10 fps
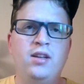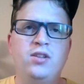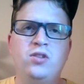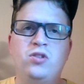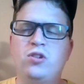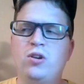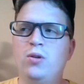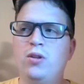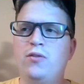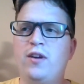
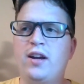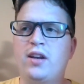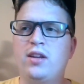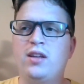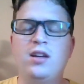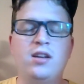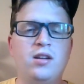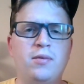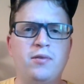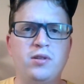So the fact that he
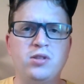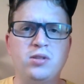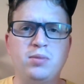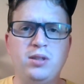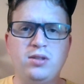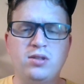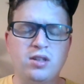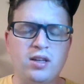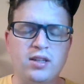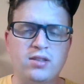ended up finishing
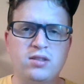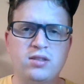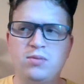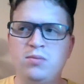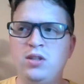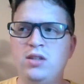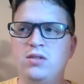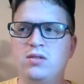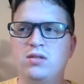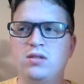P6 to me
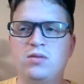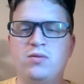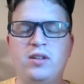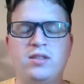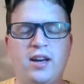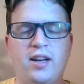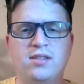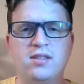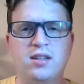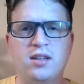is
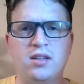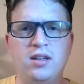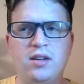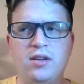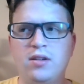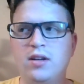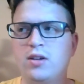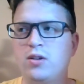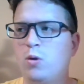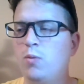fantastic, and
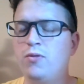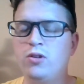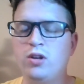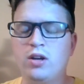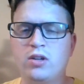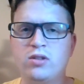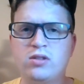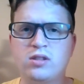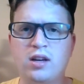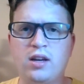hopefully a
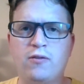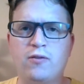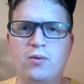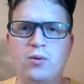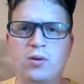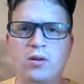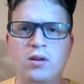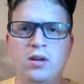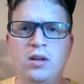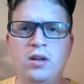good sign
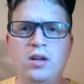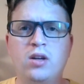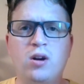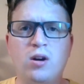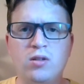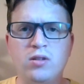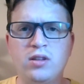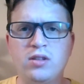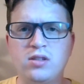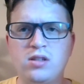for
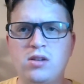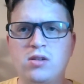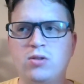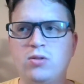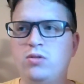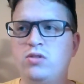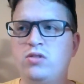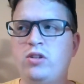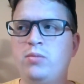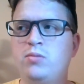Carlin this year, who
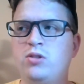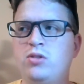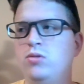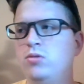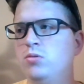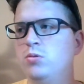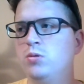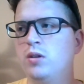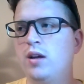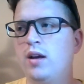seemed
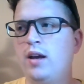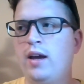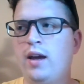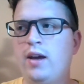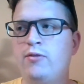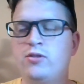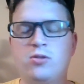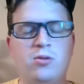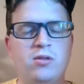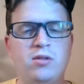to have
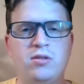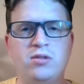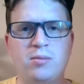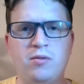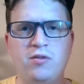sorted some of